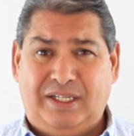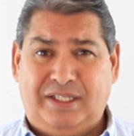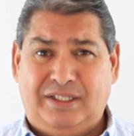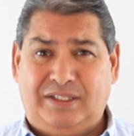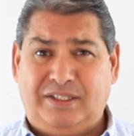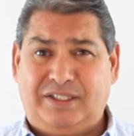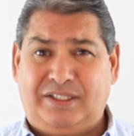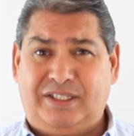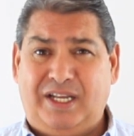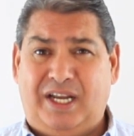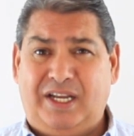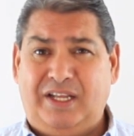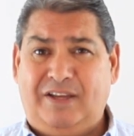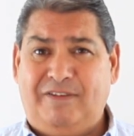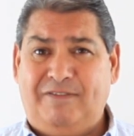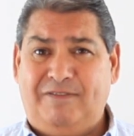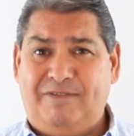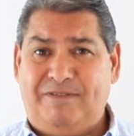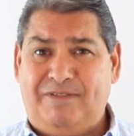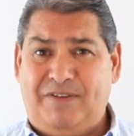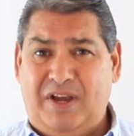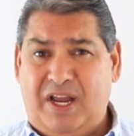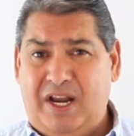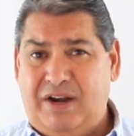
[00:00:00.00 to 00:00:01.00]
to studying
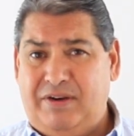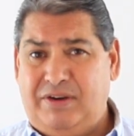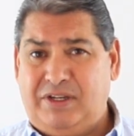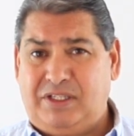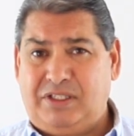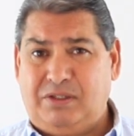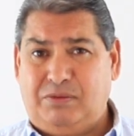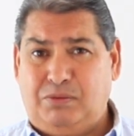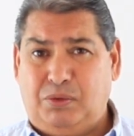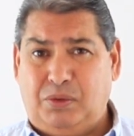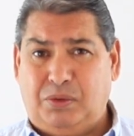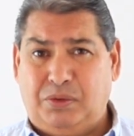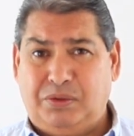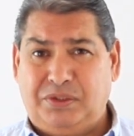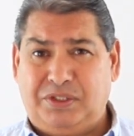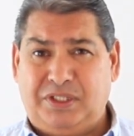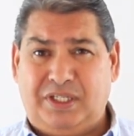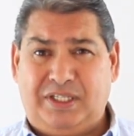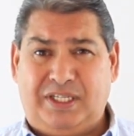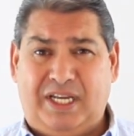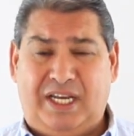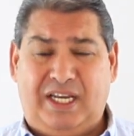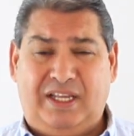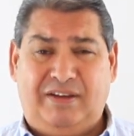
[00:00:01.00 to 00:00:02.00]
various awards
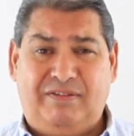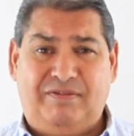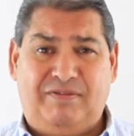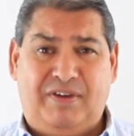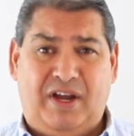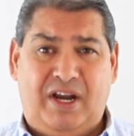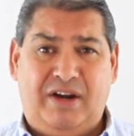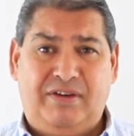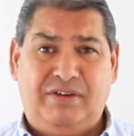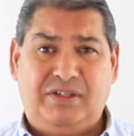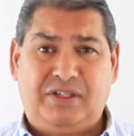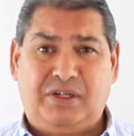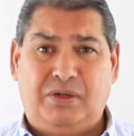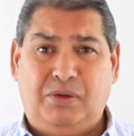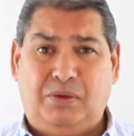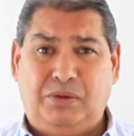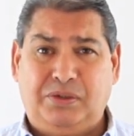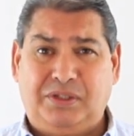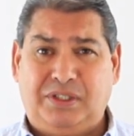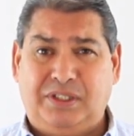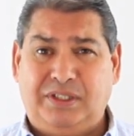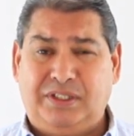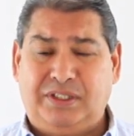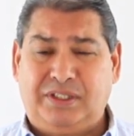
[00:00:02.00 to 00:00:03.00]
and attending various
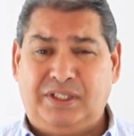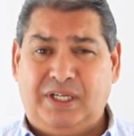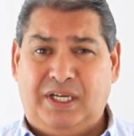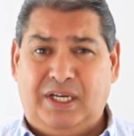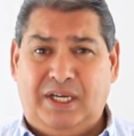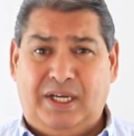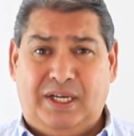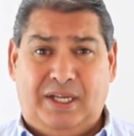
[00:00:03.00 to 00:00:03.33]
courses